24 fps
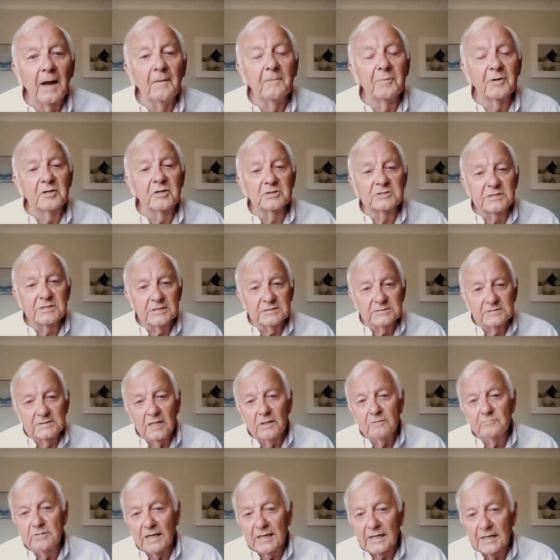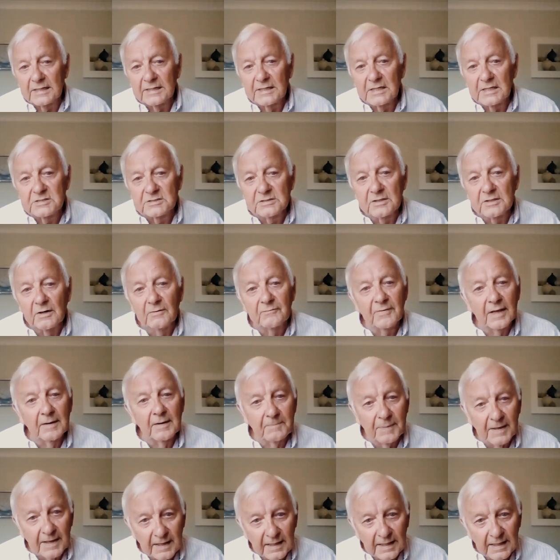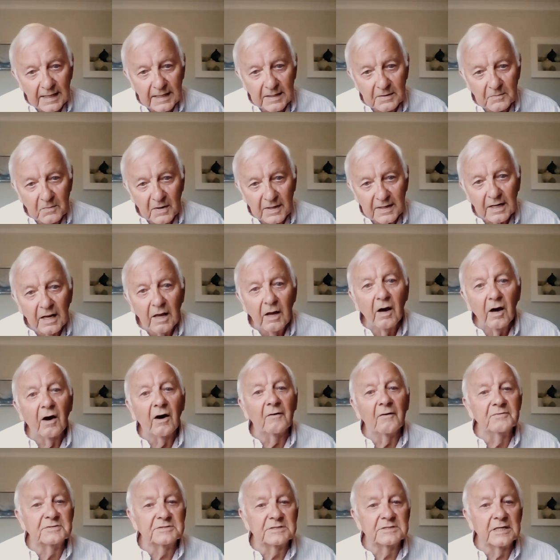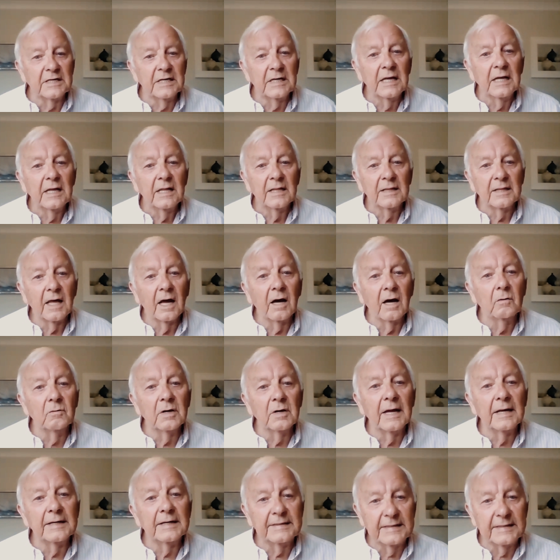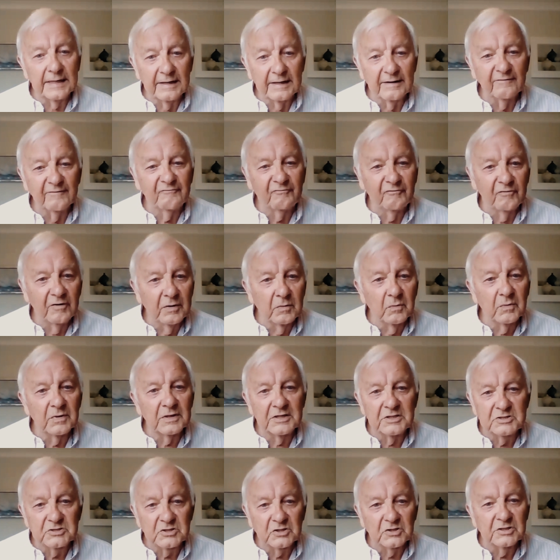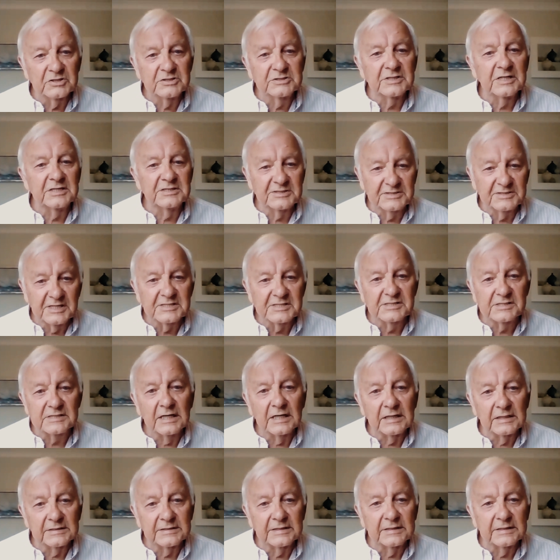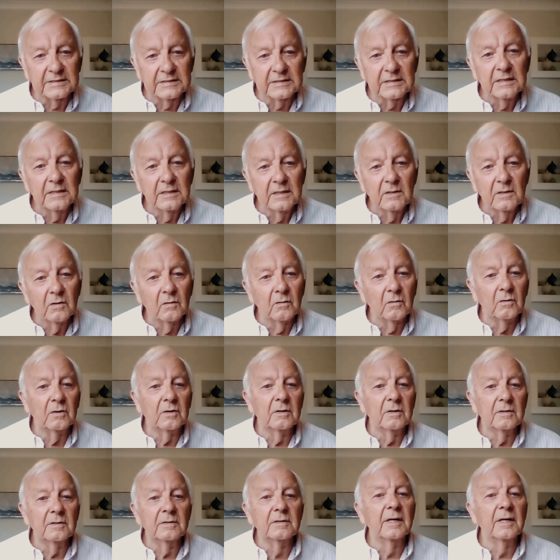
And because there's no recognition of there being anyone, obviously the whole idea of free will and choice is discarded or